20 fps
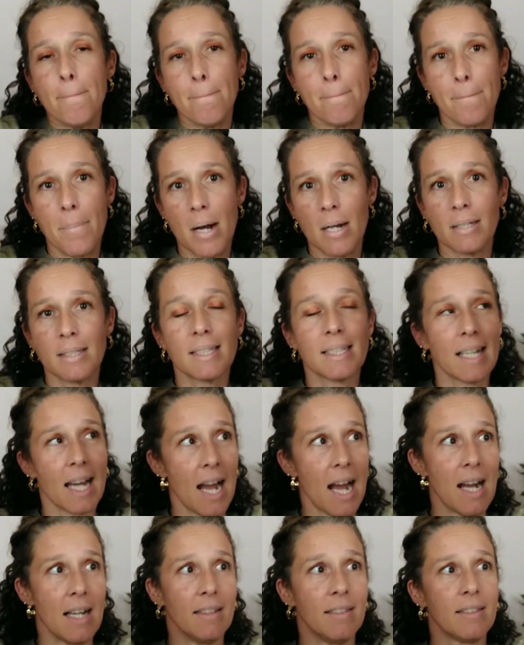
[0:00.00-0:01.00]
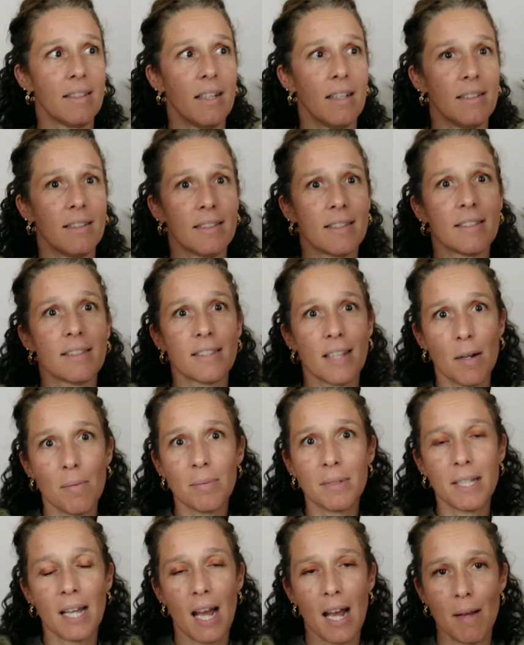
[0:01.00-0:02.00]
but guys,
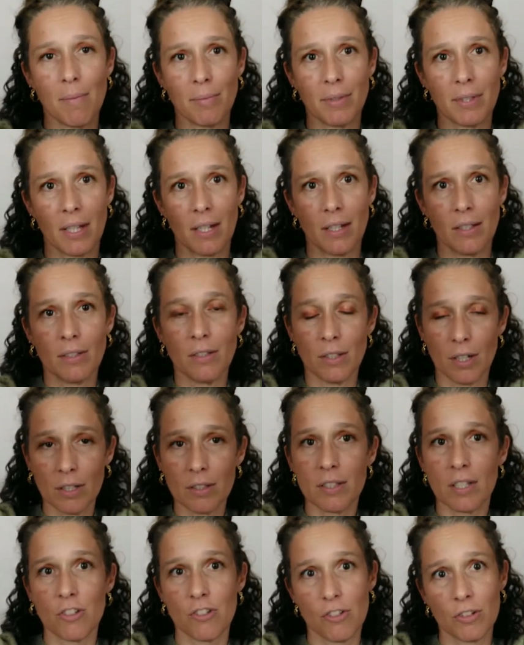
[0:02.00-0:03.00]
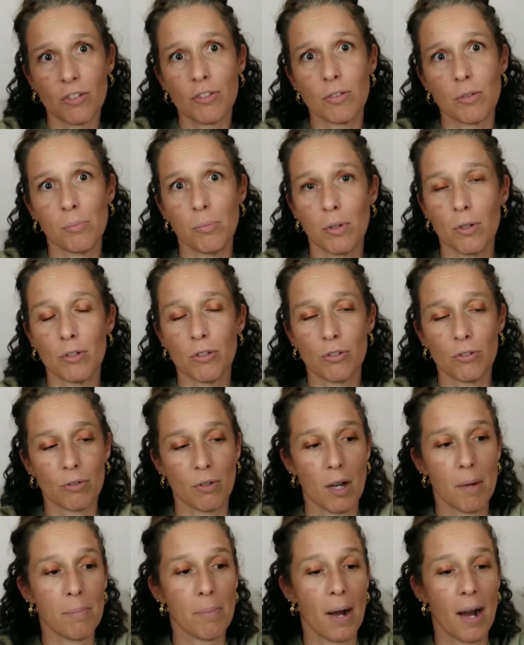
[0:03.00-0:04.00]
sometimes not adjustable
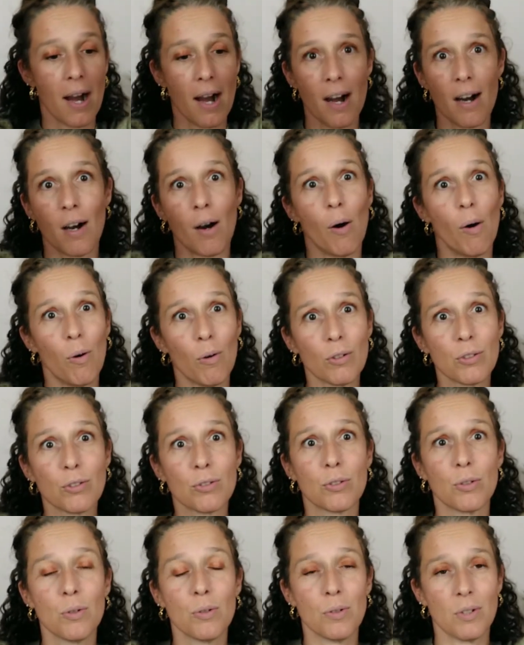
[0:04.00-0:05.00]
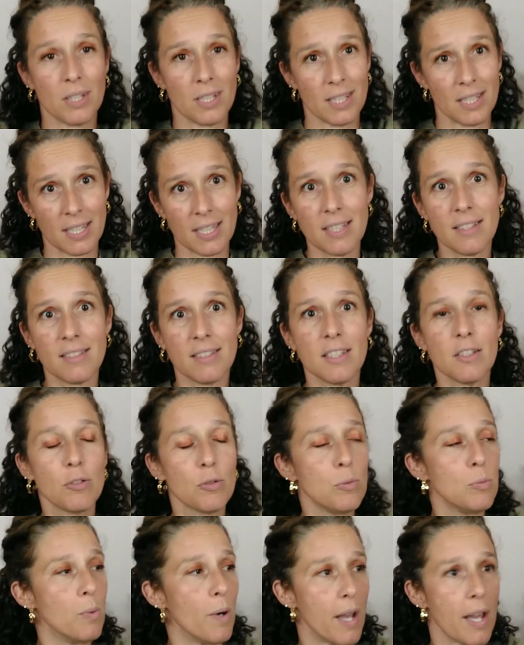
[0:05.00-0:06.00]
straps are also easy
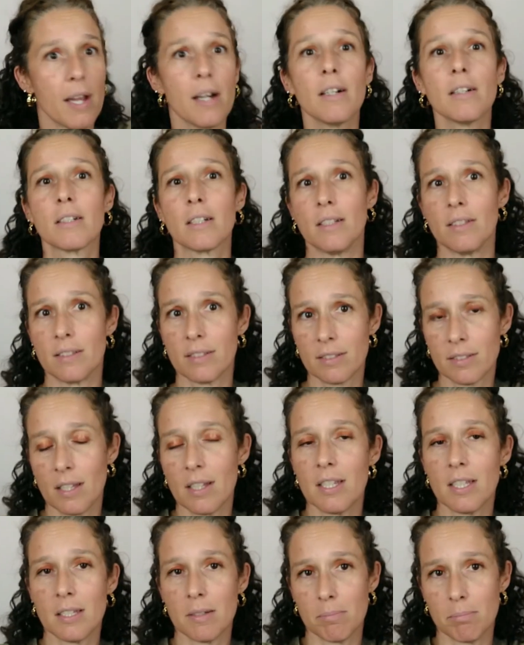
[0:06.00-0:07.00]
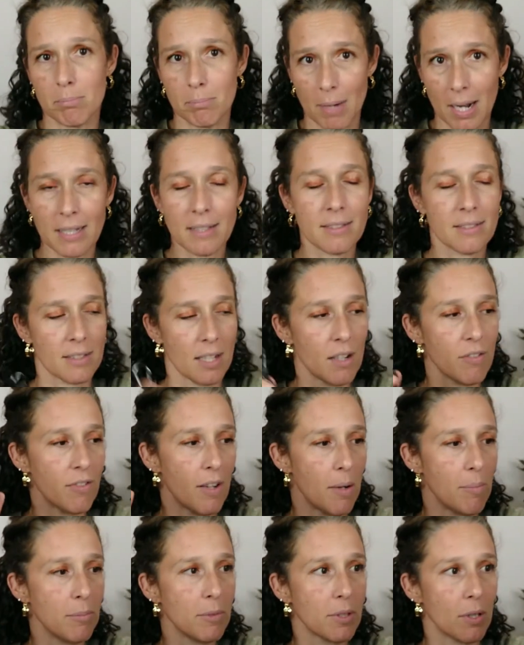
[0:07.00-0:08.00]
to wear. Concerning myself,
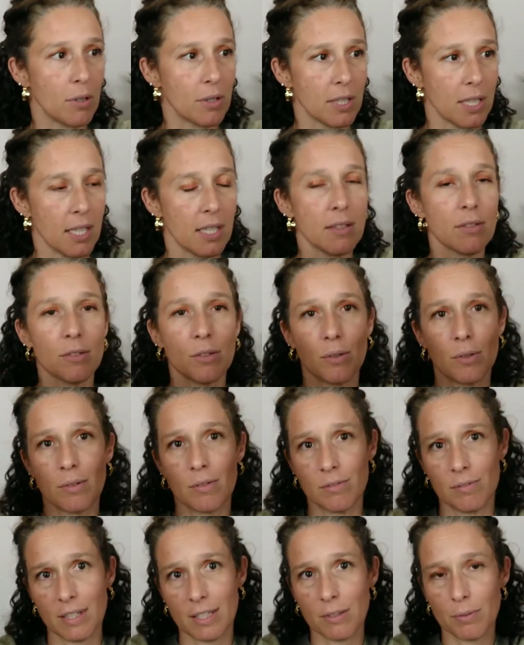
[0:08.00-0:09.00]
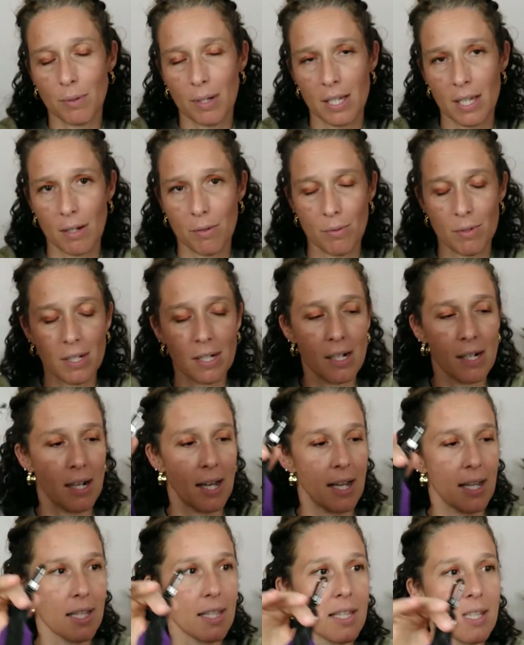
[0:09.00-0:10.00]
I'm talking, so that's why I really
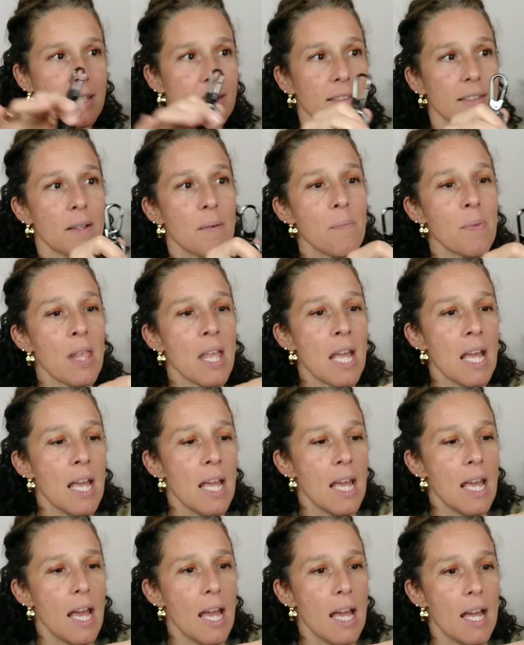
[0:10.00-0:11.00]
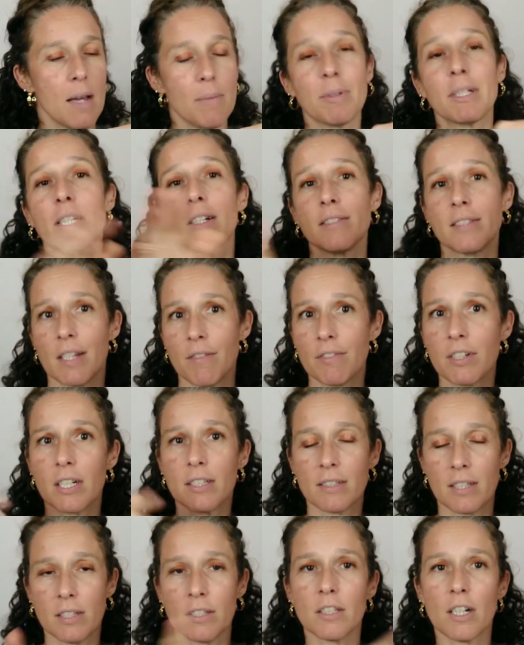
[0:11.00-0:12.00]
like it. And because I've
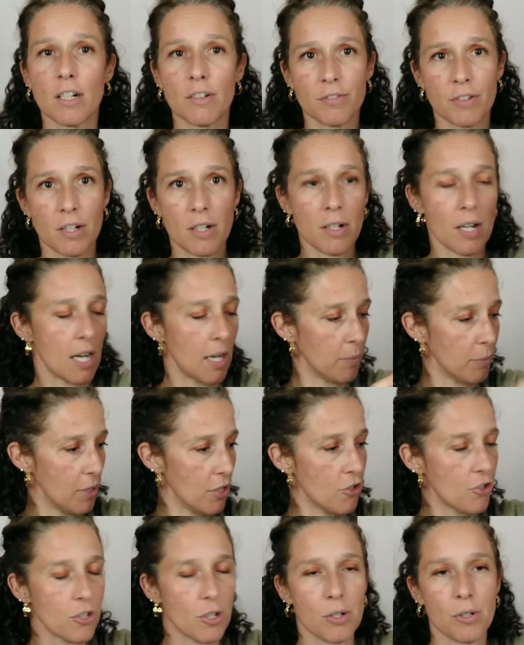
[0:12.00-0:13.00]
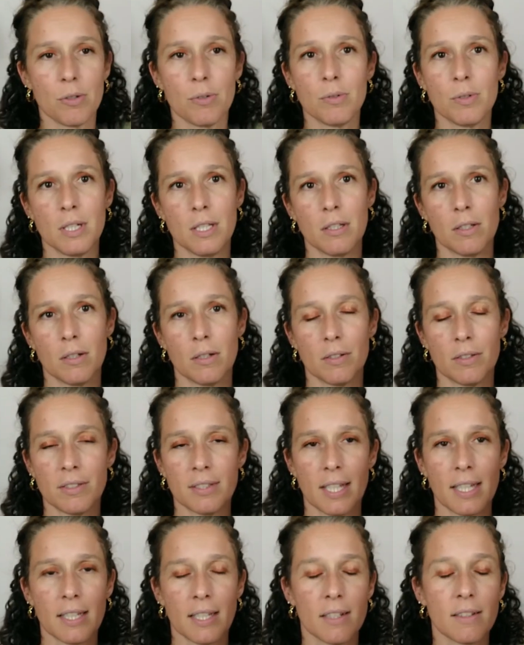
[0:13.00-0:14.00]
got another, I will show you in a
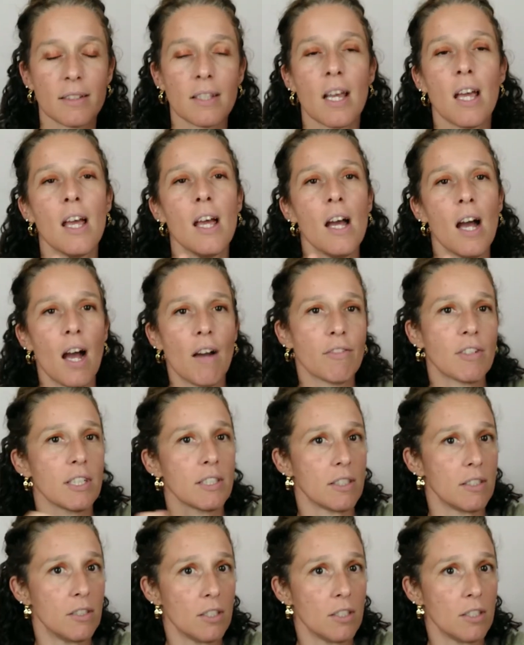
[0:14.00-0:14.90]
second, I've got